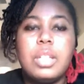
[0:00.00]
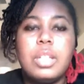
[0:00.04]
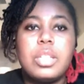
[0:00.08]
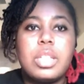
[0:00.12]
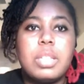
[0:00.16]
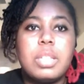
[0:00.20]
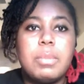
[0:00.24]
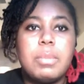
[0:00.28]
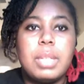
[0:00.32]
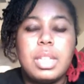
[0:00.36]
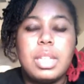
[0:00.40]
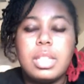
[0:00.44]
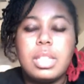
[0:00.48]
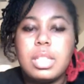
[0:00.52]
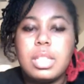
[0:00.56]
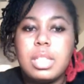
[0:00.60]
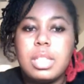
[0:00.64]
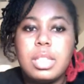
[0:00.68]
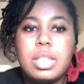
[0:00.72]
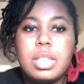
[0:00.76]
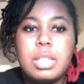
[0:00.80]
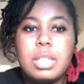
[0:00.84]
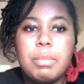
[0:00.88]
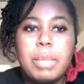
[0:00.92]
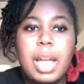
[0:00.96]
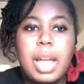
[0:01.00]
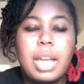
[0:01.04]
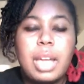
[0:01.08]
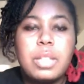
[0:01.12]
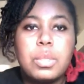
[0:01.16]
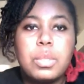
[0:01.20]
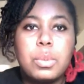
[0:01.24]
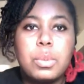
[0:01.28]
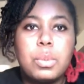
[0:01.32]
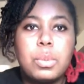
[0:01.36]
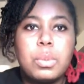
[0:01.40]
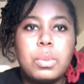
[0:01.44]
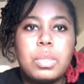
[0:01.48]
Just because this is a black
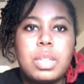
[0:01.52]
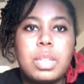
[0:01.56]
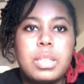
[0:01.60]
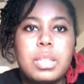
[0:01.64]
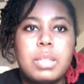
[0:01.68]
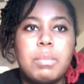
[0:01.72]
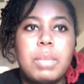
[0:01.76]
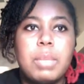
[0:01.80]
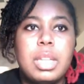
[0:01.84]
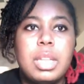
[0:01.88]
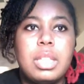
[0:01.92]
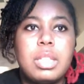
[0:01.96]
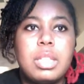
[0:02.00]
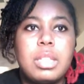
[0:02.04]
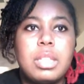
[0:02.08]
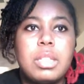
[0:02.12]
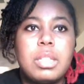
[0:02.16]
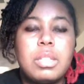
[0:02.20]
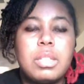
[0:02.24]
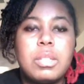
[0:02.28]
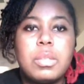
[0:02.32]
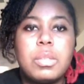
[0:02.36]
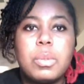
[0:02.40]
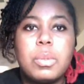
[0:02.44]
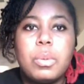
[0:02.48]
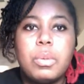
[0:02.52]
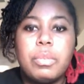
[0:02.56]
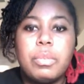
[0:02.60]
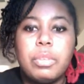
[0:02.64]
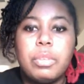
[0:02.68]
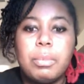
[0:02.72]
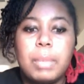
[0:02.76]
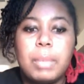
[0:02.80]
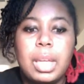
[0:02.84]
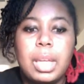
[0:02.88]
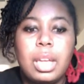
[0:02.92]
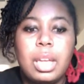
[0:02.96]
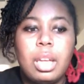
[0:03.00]
school doesn't mean this is a school
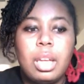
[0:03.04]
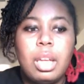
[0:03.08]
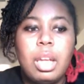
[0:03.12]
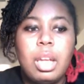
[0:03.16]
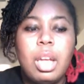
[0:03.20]
for me.